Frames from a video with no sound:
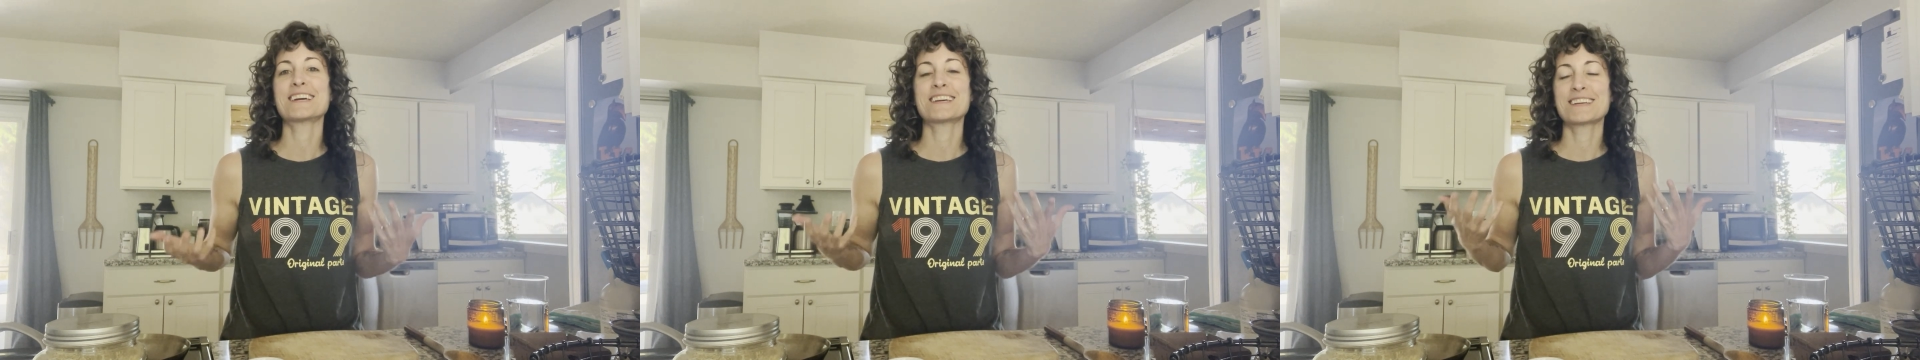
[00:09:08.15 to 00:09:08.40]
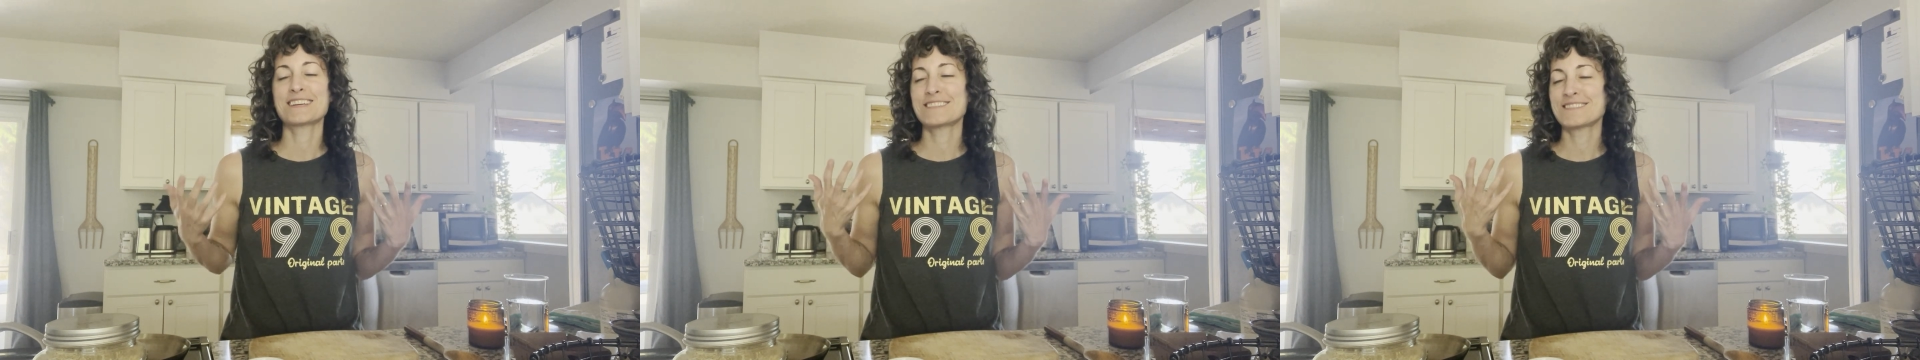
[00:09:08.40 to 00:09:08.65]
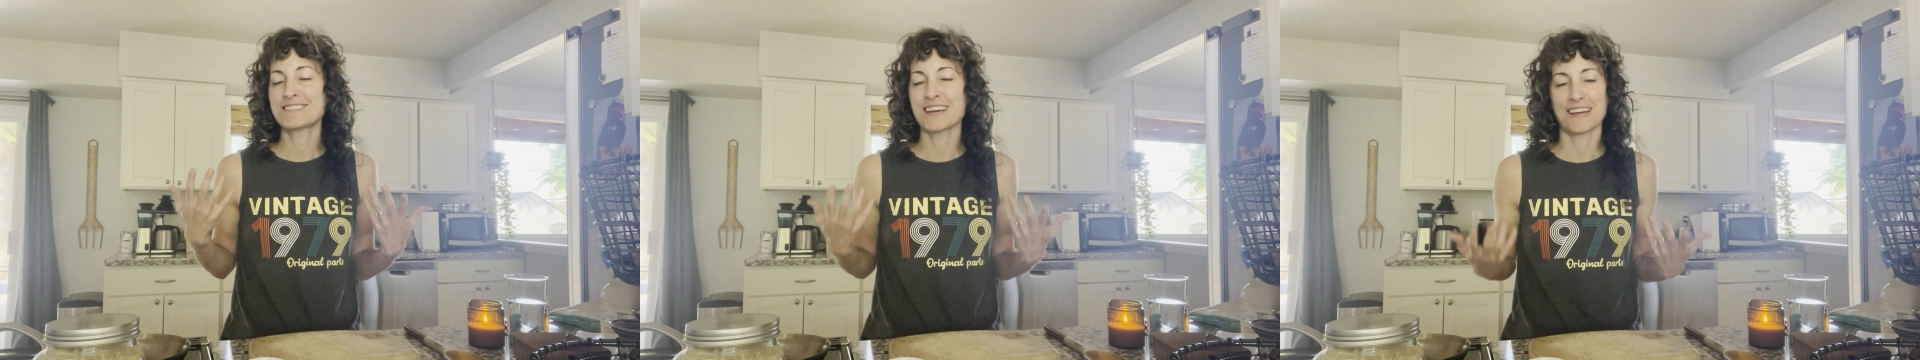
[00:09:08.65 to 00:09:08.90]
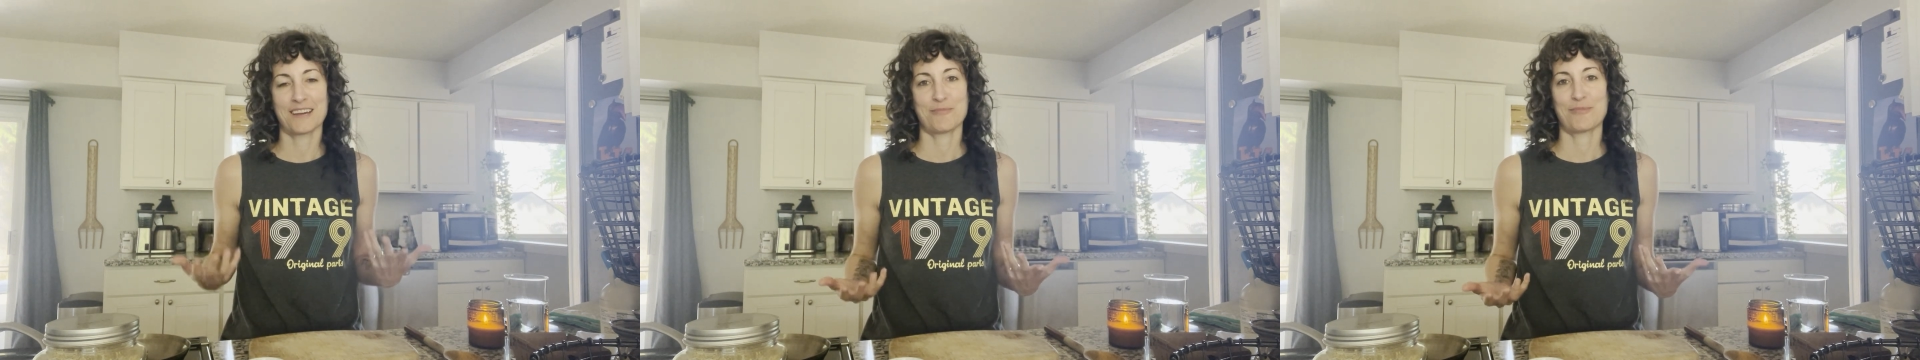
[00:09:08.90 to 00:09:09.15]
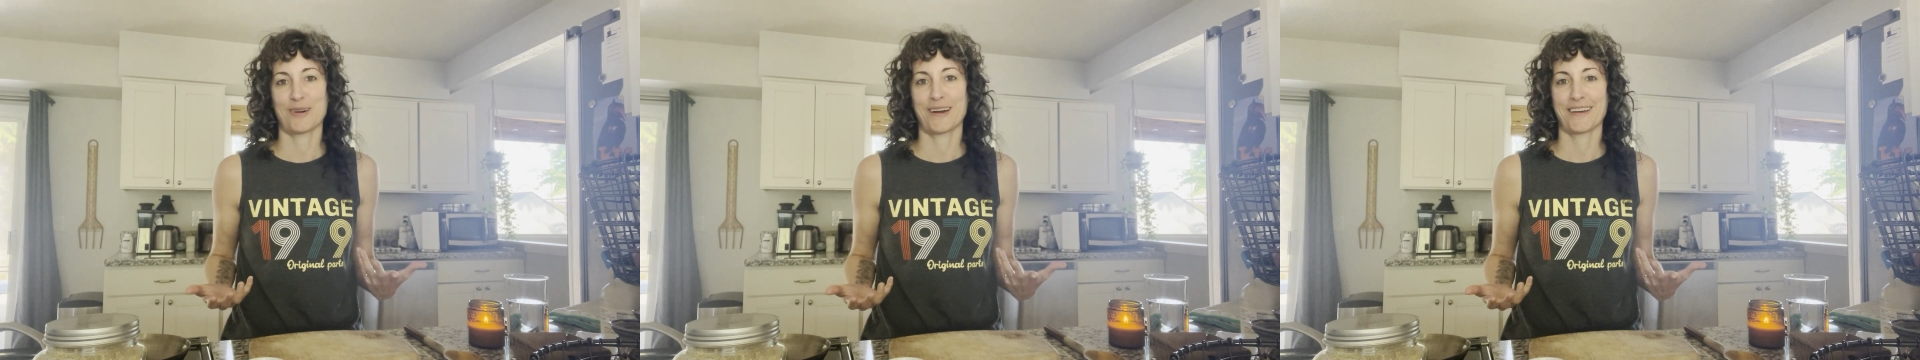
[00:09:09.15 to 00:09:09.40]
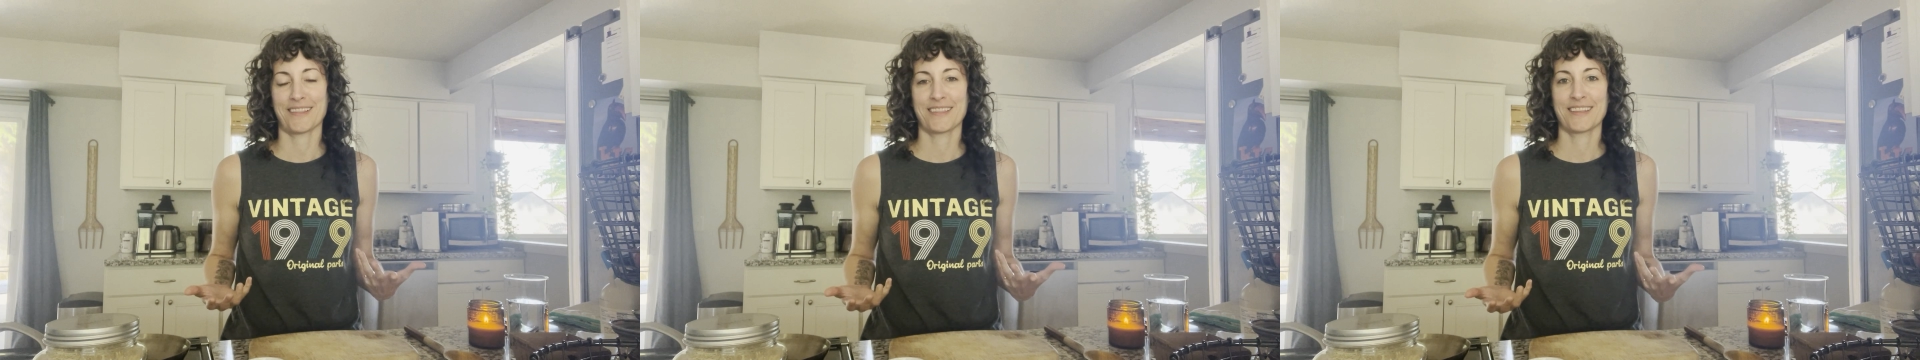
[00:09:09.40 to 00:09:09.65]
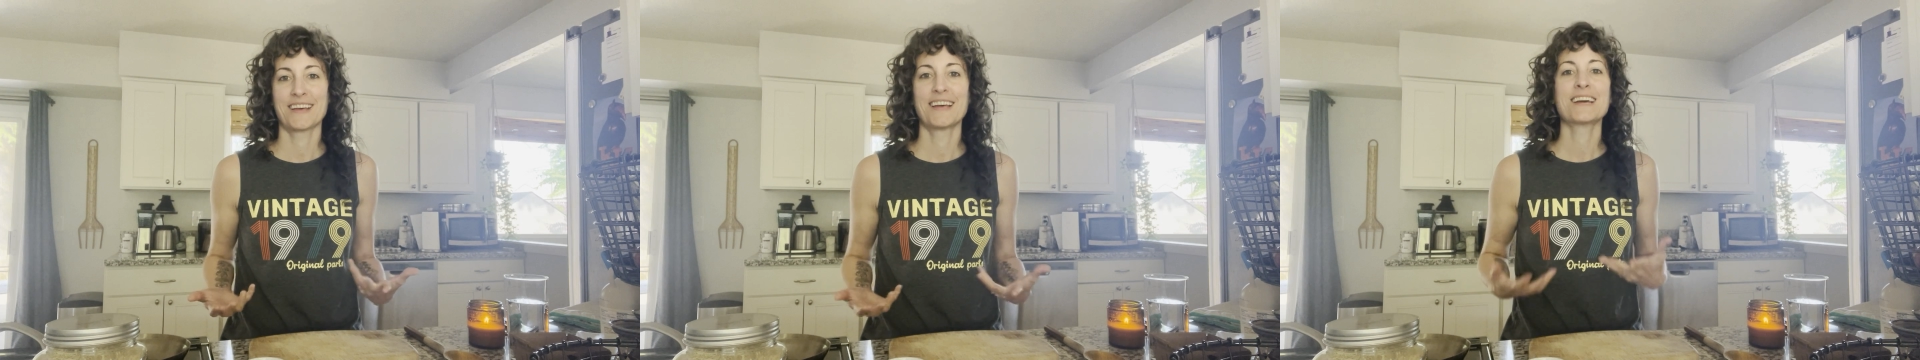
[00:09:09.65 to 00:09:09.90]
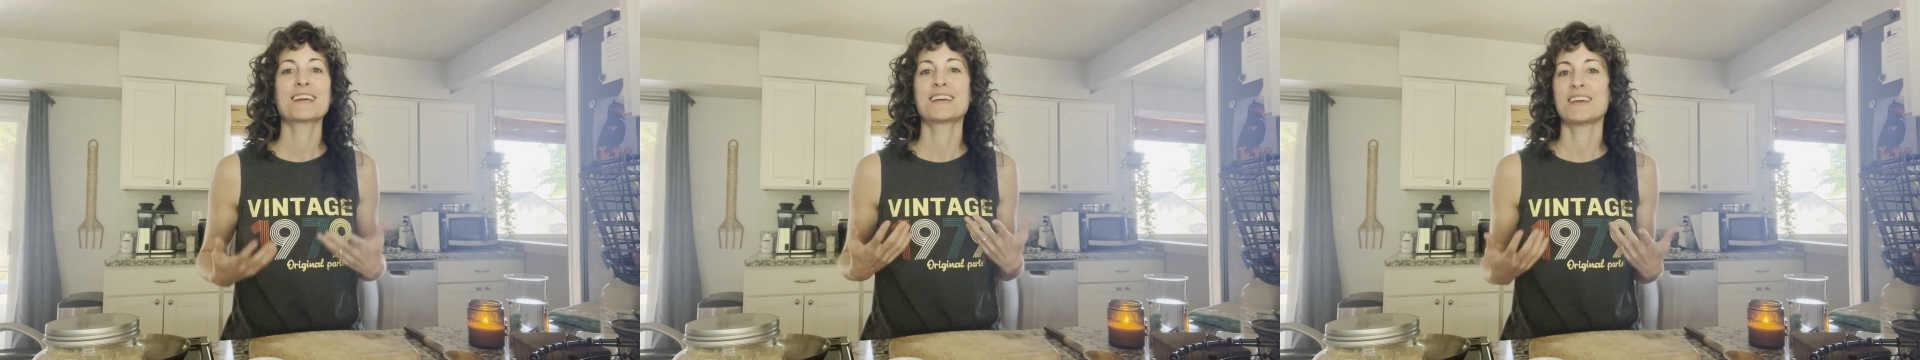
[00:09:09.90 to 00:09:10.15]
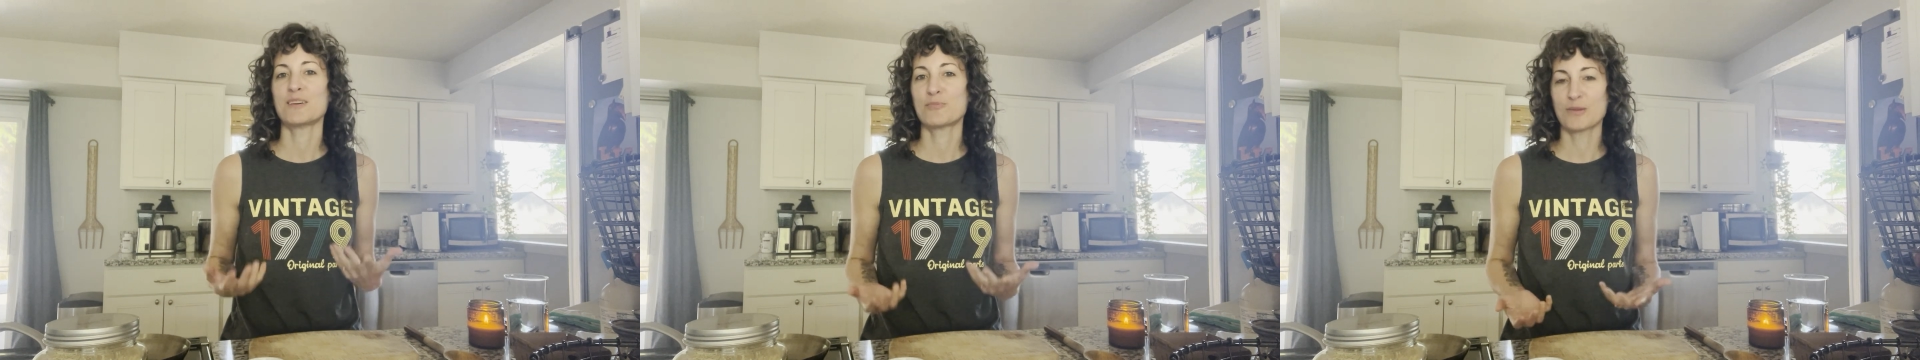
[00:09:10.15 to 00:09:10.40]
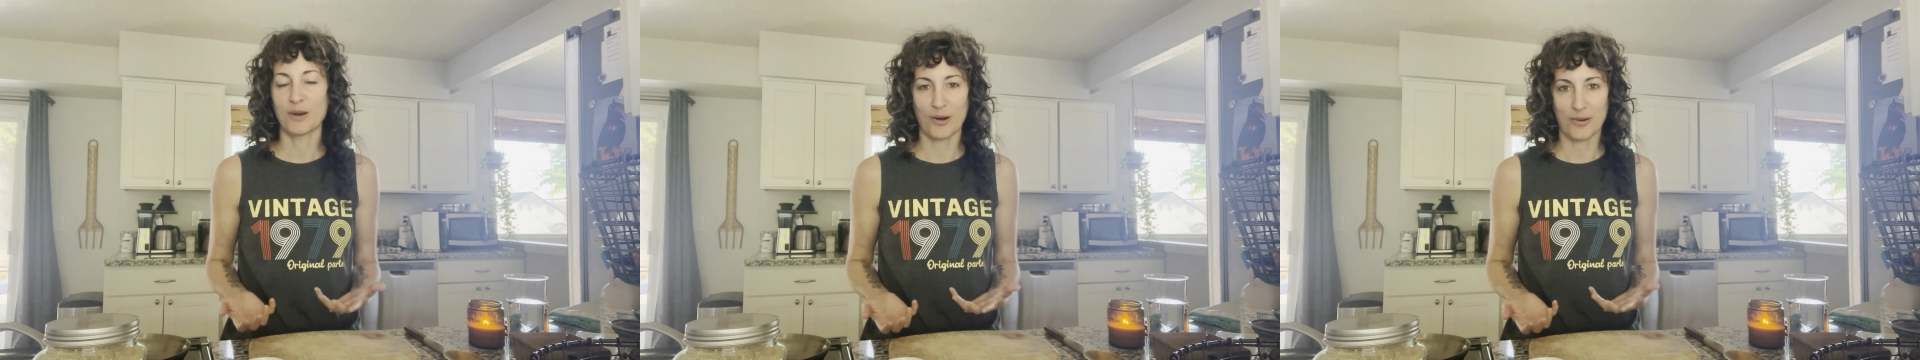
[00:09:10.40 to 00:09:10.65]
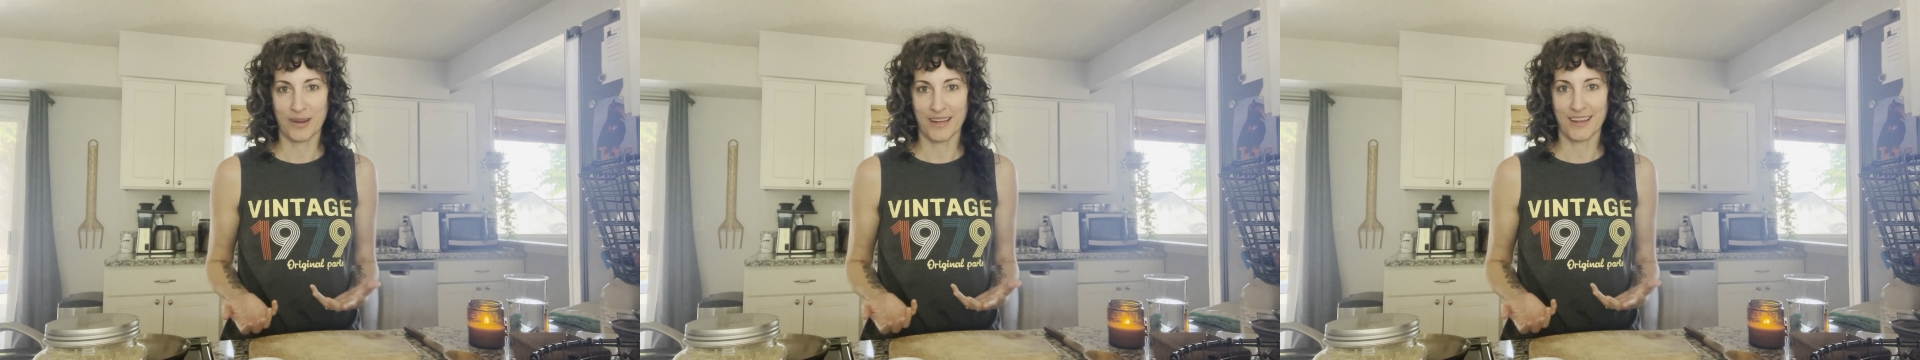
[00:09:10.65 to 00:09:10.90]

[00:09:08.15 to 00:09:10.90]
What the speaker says: take a breath, keep going,